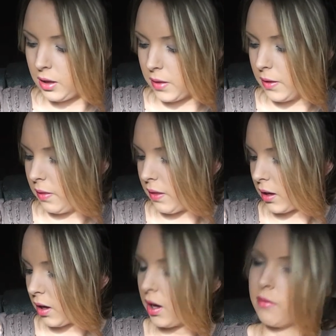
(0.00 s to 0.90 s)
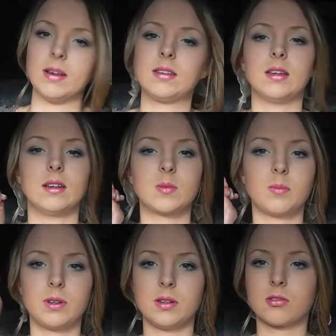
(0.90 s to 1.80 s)
And then they cut her wrist. It
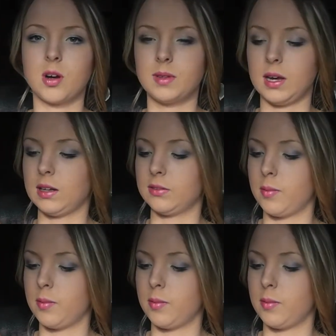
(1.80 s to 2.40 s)
describes it as